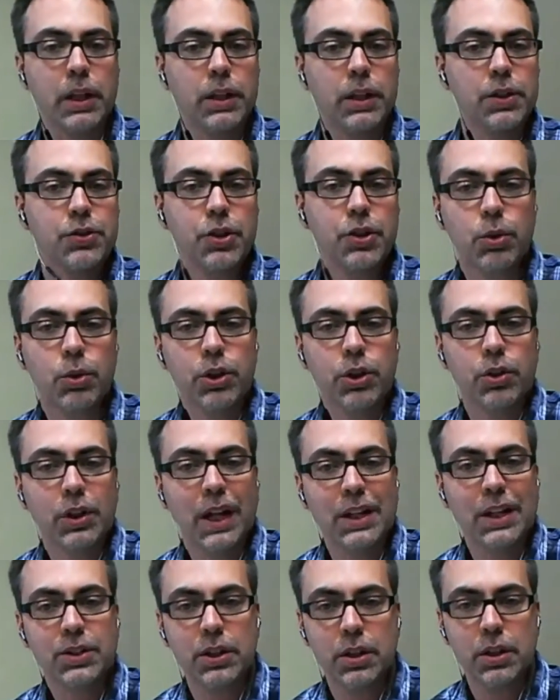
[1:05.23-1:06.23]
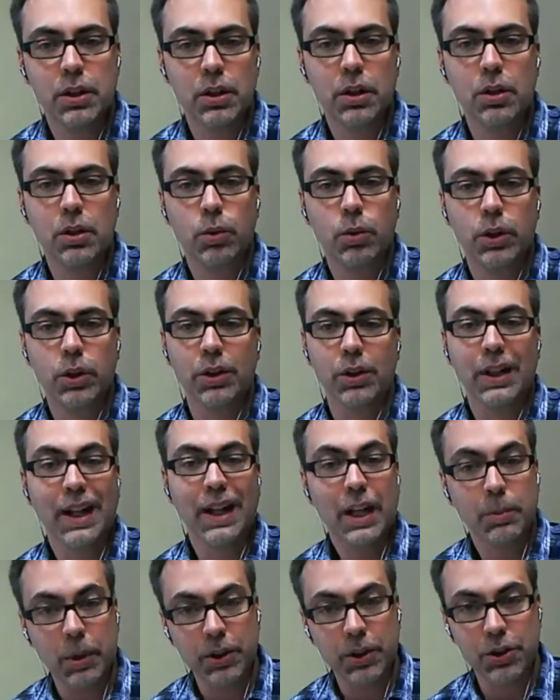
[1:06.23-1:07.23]
Let us know what you'd like to hear, what you like
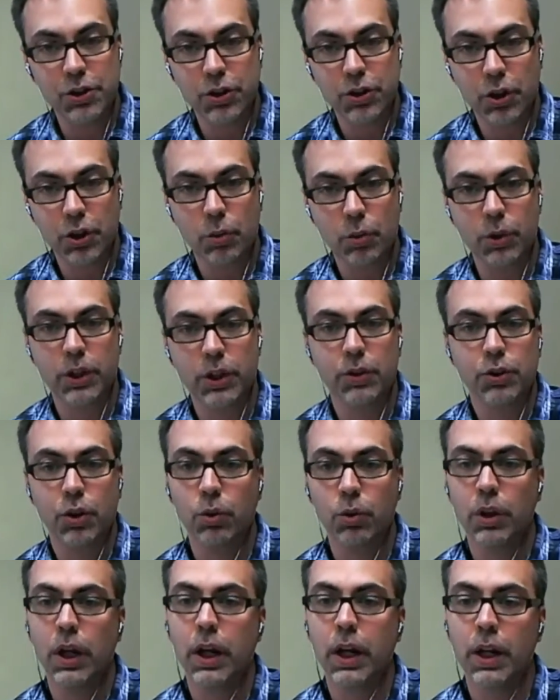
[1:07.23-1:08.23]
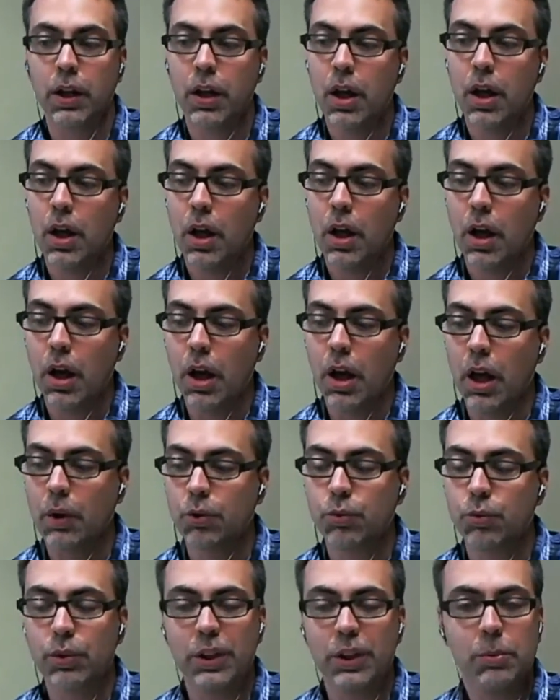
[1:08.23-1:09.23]
about the show, what you don't like. It would
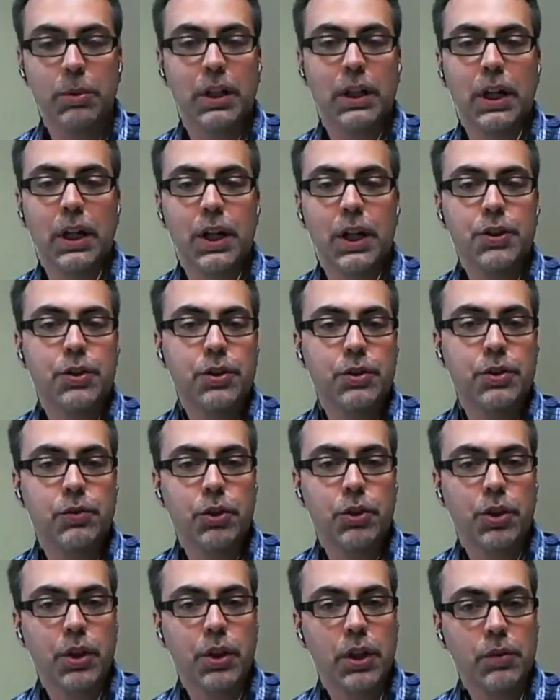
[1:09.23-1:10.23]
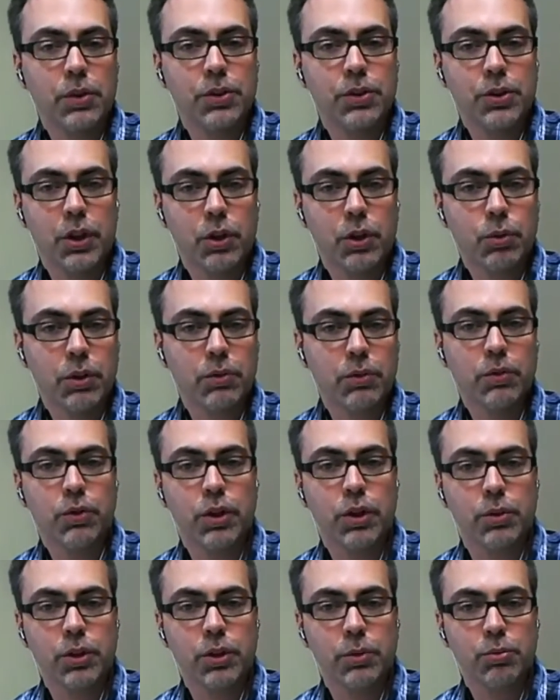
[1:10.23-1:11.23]
really mean a lot to us if you could give us a quick
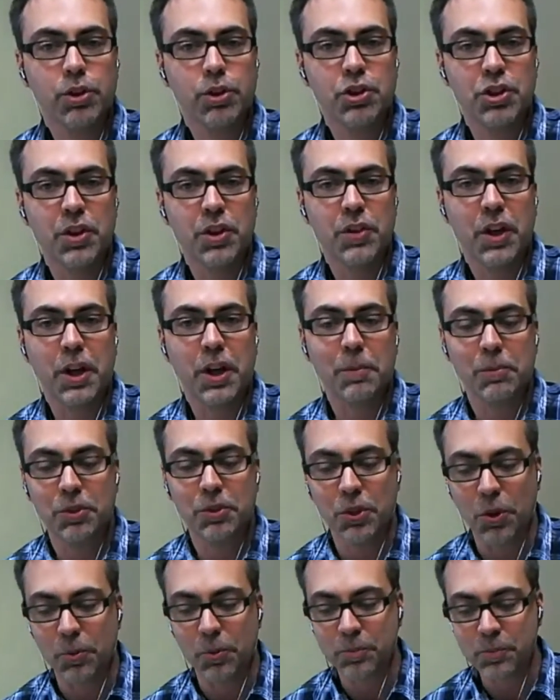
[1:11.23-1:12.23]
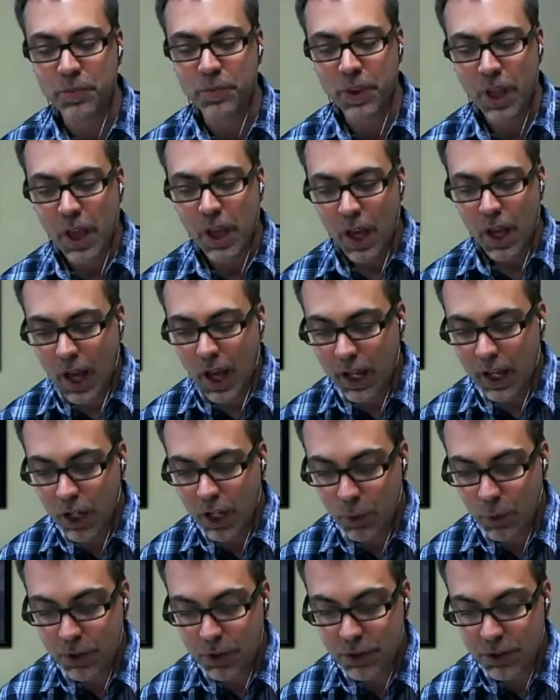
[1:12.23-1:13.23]
review. We'd appreciate that. So here
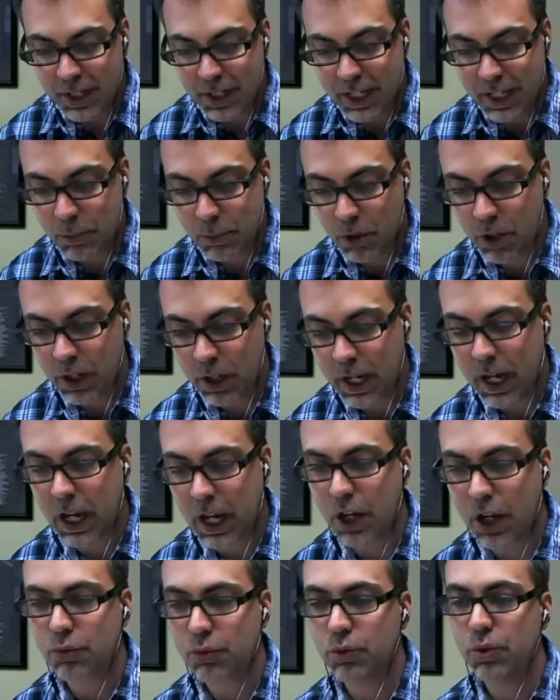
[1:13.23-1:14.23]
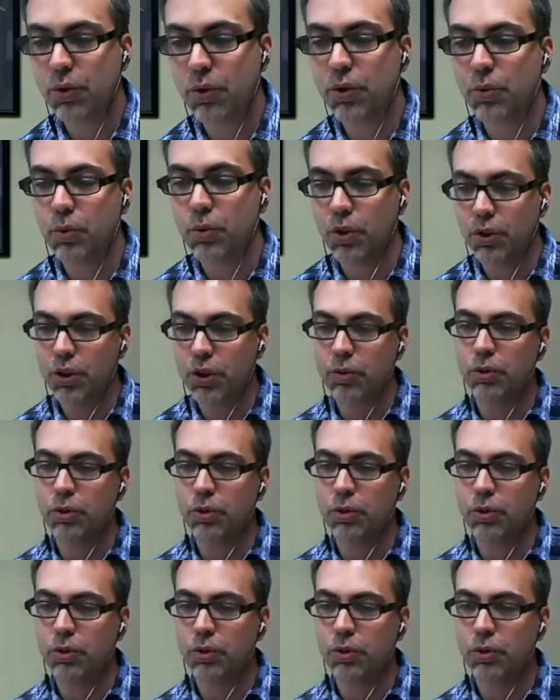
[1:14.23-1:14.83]
with Nikki Monk and Ruth Warner.